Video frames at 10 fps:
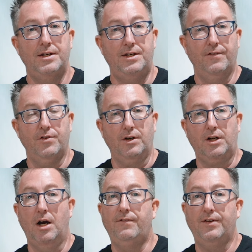different
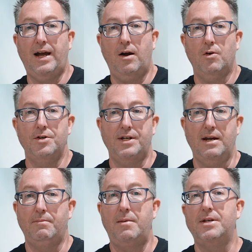cut flowers,
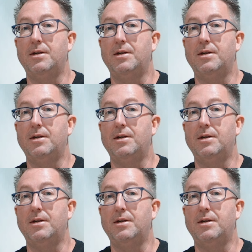and maybe